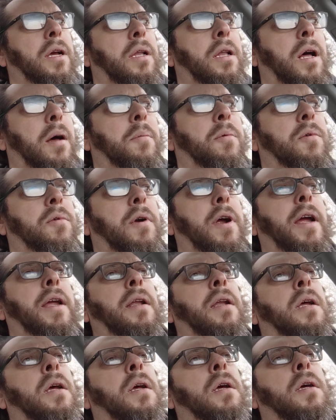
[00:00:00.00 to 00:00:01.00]
club,
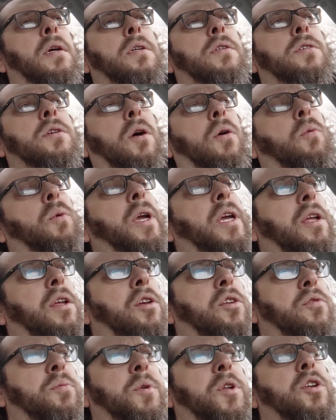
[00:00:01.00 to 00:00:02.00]
right? So we can
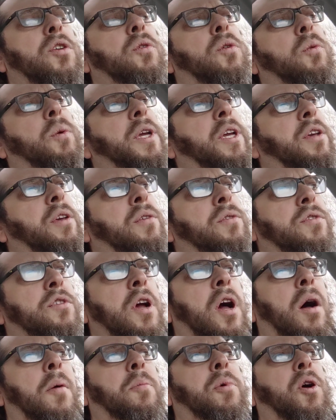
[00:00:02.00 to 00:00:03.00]
use manure, we can use
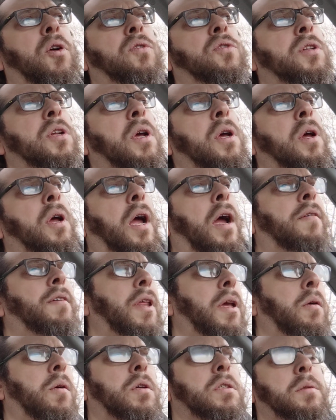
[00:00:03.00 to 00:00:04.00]
compost.
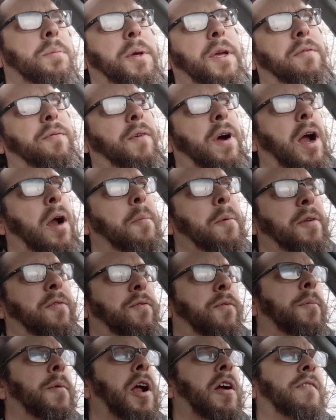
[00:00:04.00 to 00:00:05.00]
Everything wants to be environment
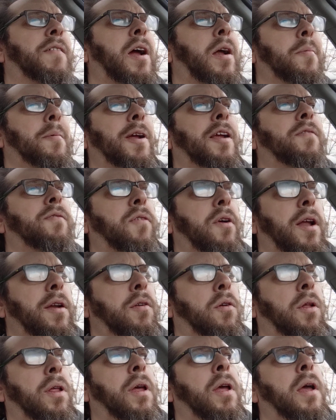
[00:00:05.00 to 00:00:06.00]
environmentally
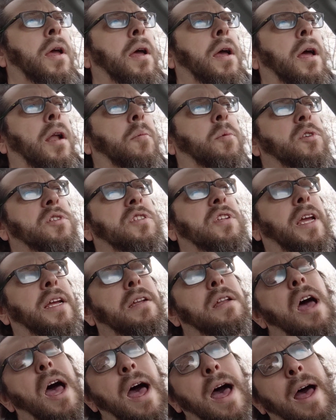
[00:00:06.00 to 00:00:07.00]
friendly. And the person's like,
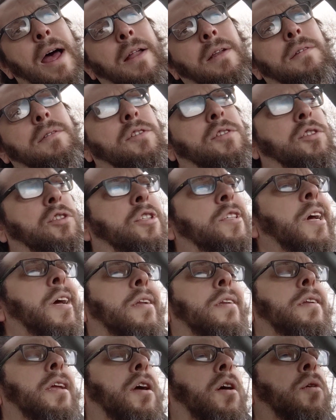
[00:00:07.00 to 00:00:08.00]
nah,
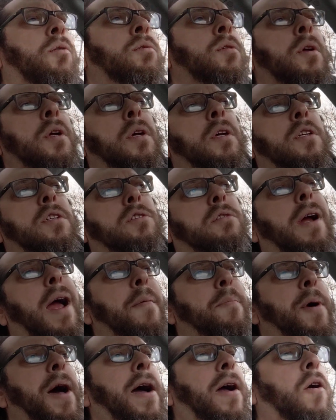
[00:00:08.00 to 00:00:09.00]
you know,
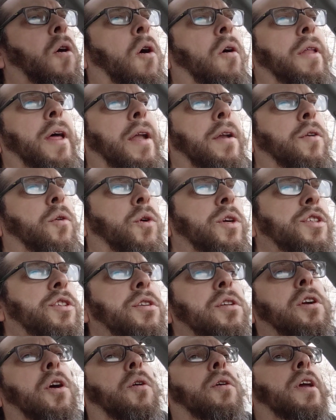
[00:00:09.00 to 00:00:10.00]
scrap out all that noise. You
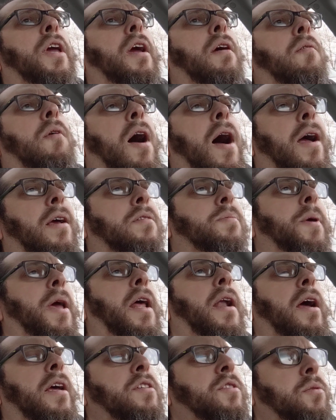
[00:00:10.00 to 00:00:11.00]
can go kick rocks,
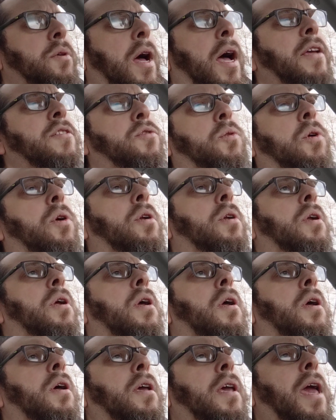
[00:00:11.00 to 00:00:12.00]
man. I, I squirt
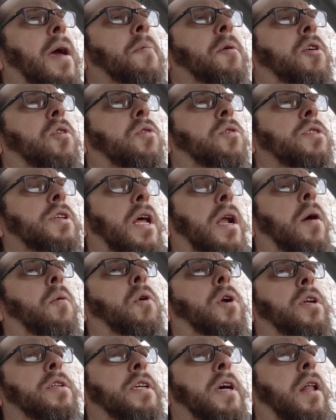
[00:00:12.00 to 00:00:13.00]
chemicals, and I
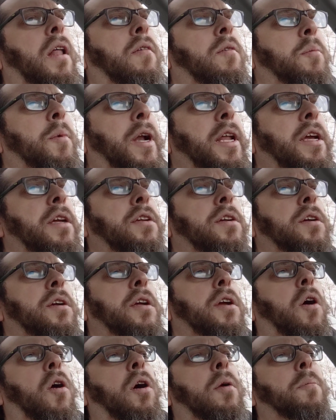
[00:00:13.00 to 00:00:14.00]
want to tell everybody in
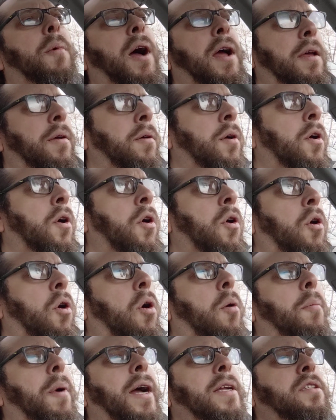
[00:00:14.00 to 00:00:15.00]
your, on my
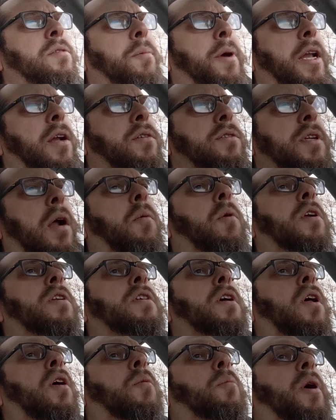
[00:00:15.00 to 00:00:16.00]
on my tomatoes, and I want to
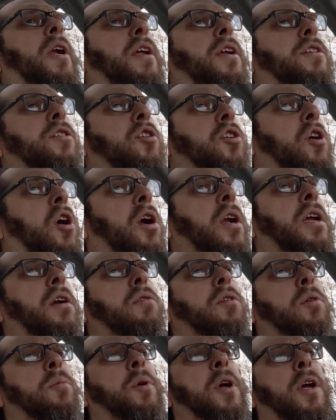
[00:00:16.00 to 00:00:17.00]
tell everybody in your gardening
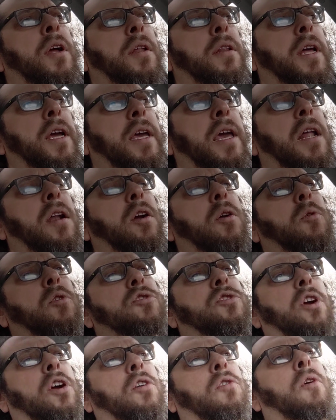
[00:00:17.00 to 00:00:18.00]
group that
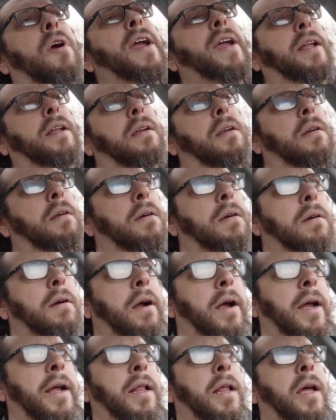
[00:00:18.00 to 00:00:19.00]
chemicals are great,
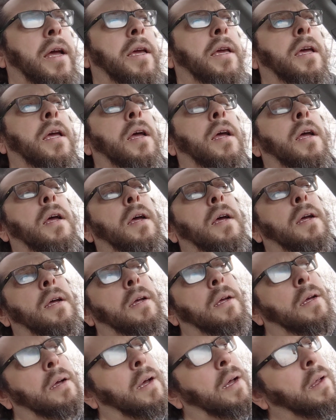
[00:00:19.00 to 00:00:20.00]
right? Like,
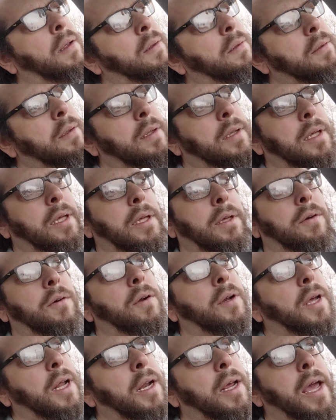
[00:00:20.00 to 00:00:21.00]
well, you're
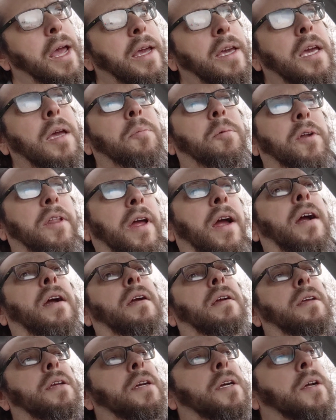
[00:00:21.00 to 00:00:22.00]
going to get a gatekeeper
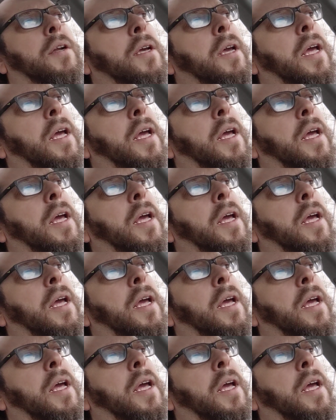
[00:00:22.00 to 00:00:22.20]
there. You're going to